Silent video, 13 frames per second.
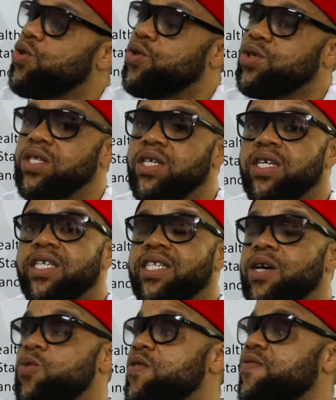drugs
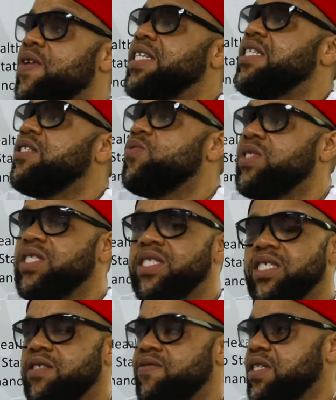that we're finding
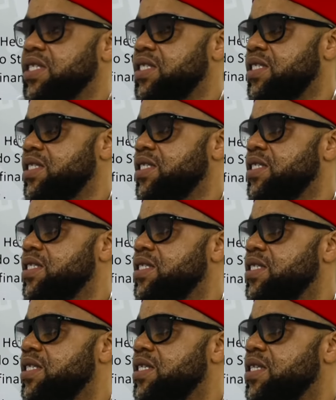within these facilities.
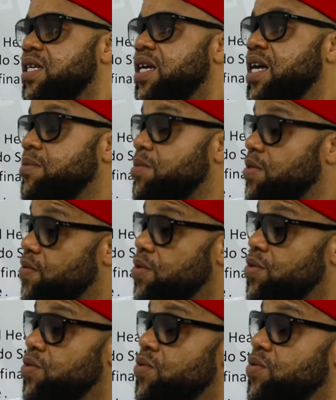And before you